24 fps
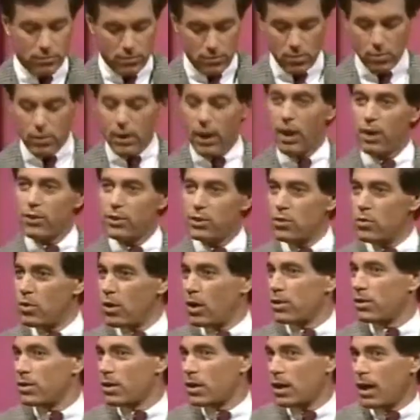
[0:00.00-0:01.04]
you gal, you
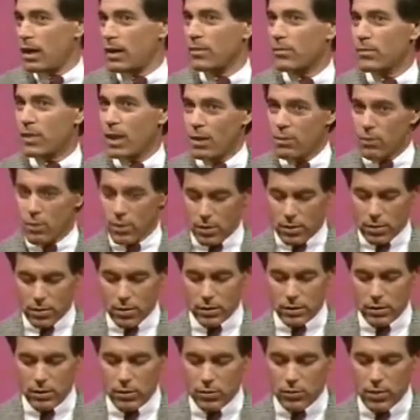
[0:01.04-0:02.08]
undercut them. They really
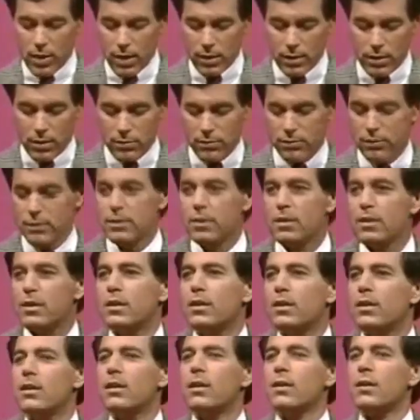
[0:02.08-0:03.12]
thought they were attractive.
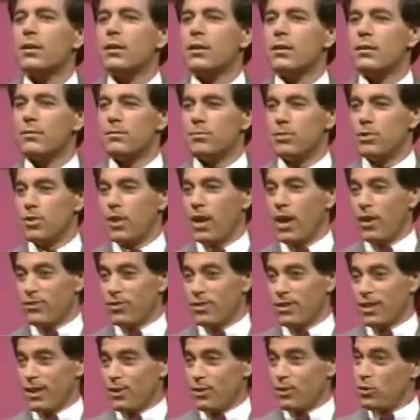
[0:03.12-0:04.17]
you guys
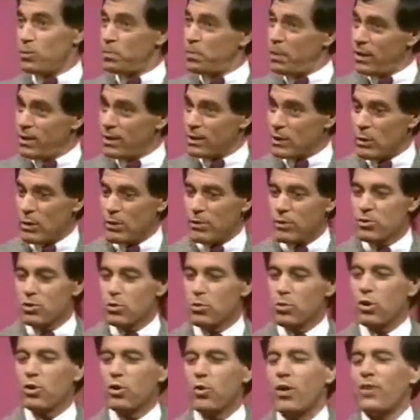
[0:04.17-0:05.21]
didn't get any spins, however, so
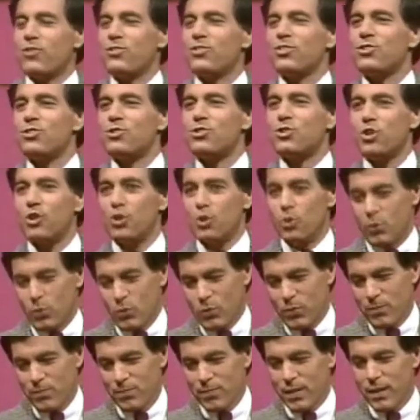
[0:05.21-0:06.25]
we'll go to question two.
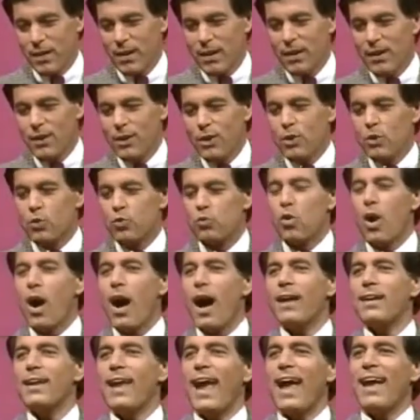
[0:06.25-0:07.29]

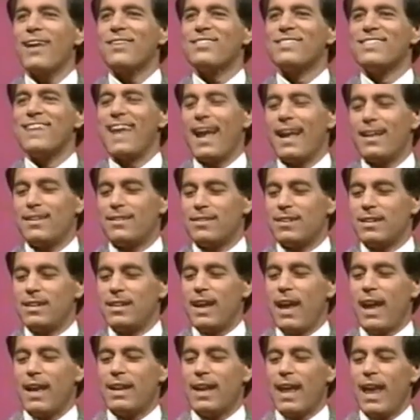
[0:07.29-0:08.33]
Ron has
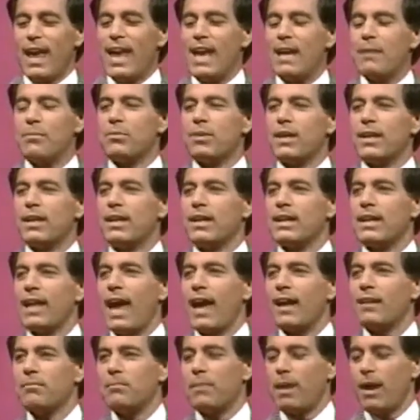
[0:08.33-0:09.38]
Nancy and Abe Lincoln
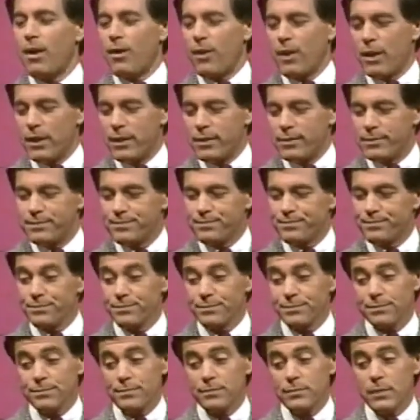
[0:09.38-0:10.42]
had Mary.
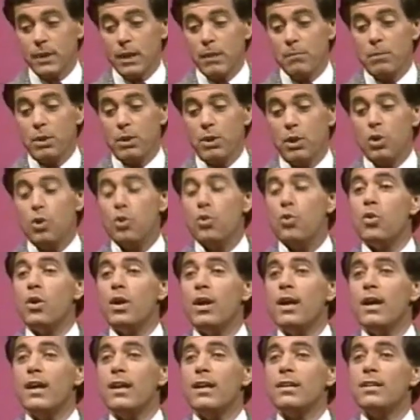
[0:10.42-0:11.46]
But who
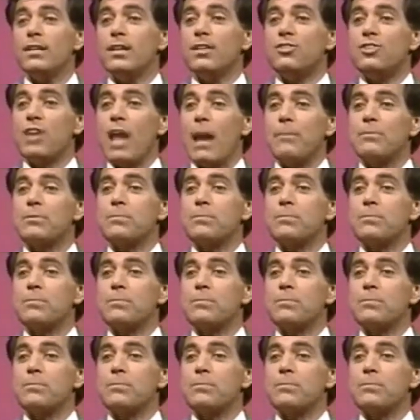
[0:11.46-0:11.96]
did James